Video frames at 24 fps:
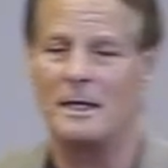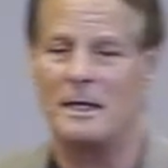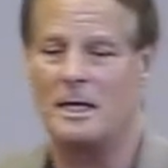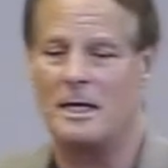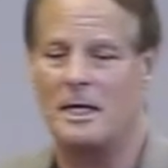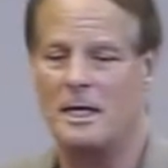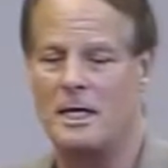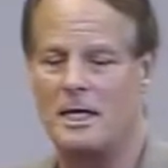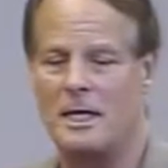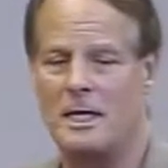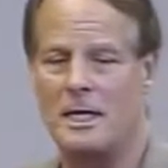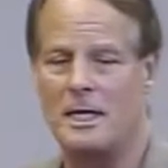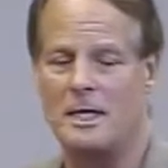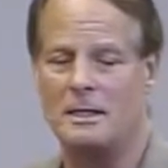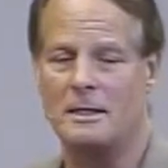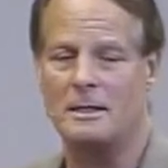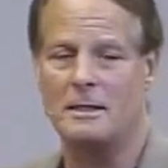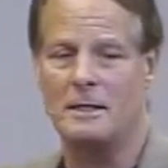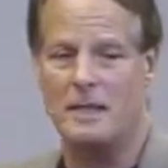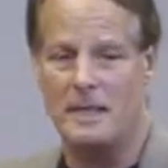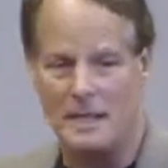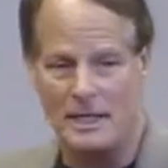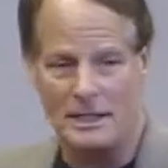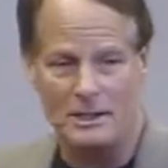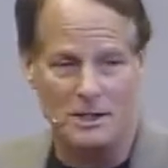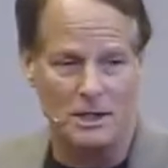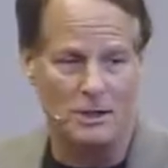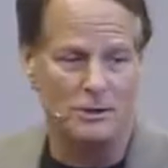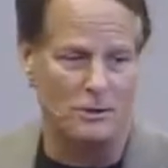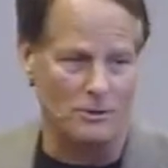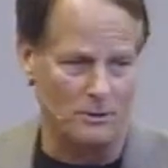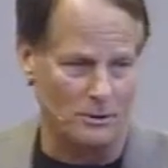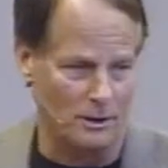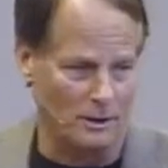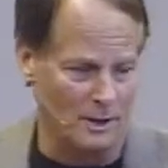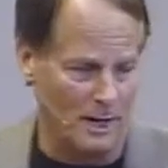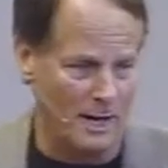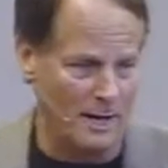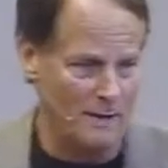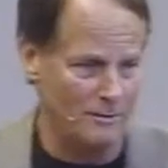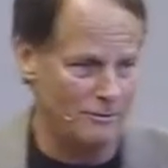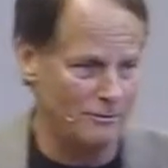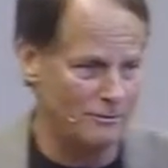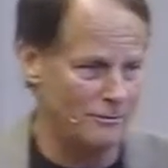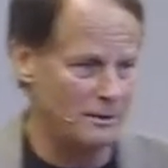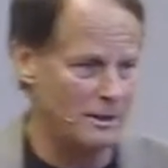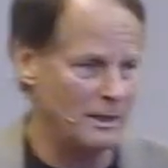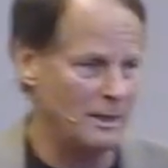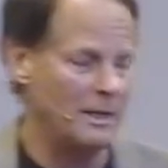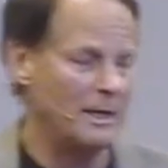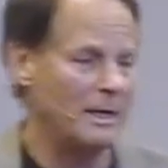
He needs eternal life.